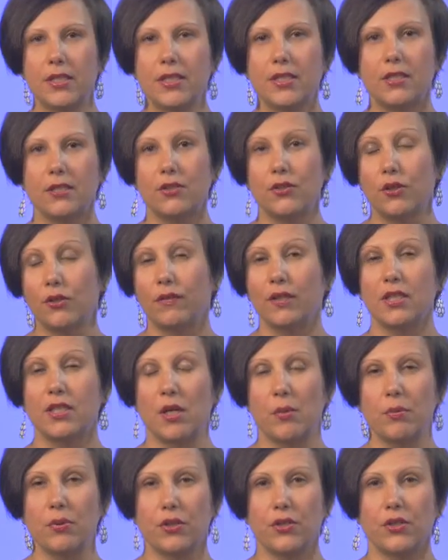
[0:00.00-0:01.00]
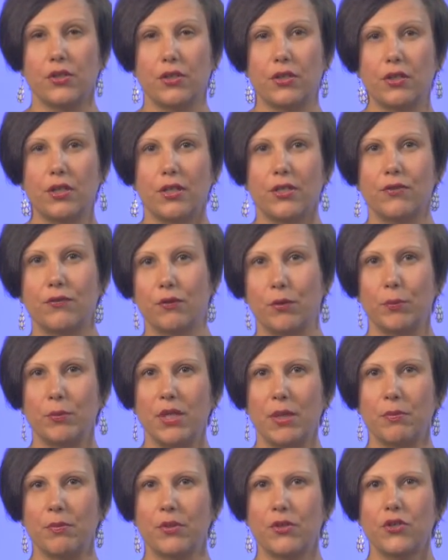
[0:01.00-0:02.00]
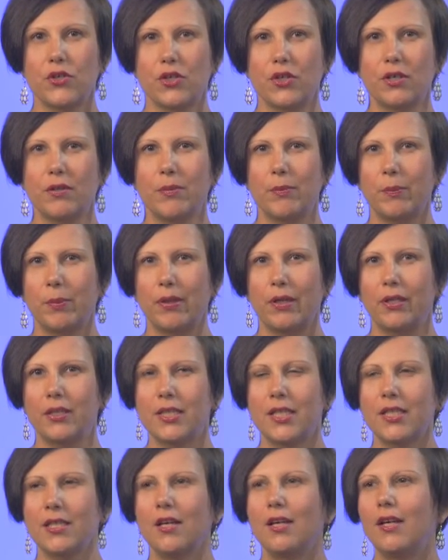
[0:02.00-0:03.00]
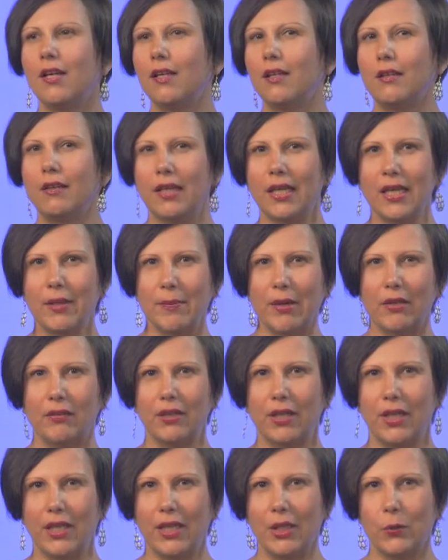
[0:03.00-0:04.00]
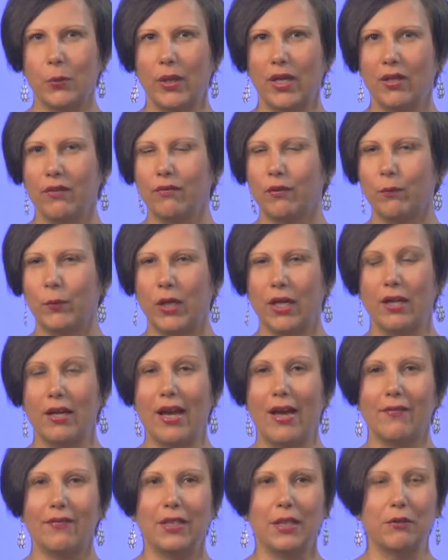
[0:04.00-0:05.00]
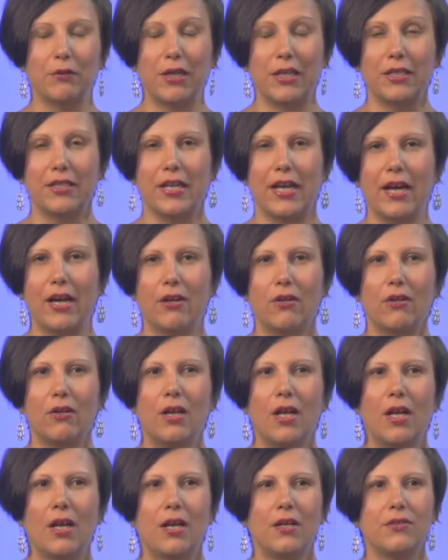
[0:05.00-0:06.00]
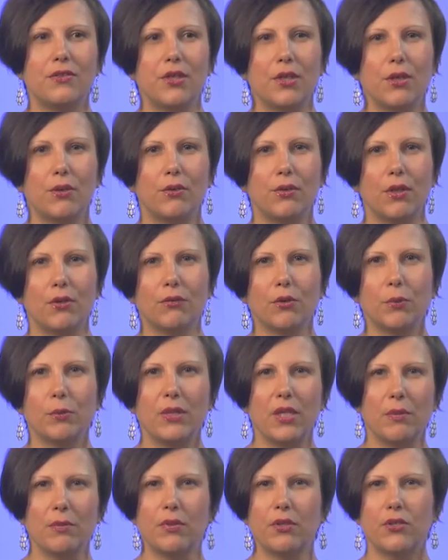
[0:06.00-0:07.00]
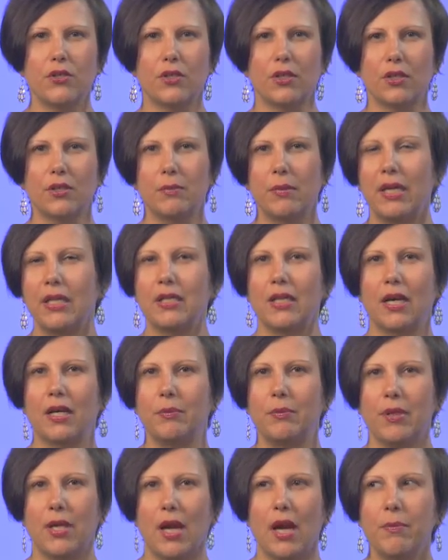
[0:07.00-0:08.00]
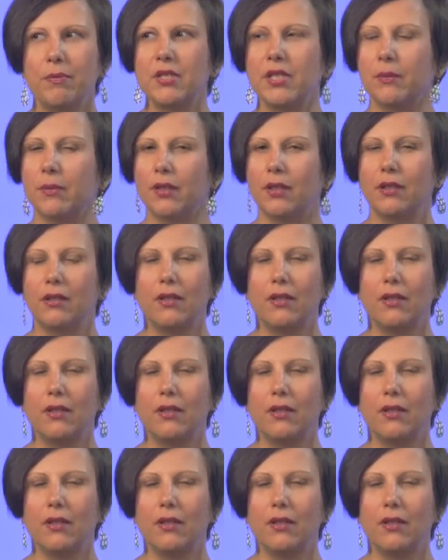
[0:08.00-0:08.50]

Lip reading: serving temperature is room temperature, but think about the heat wave we are having right now. So your room temperature may not be optimal.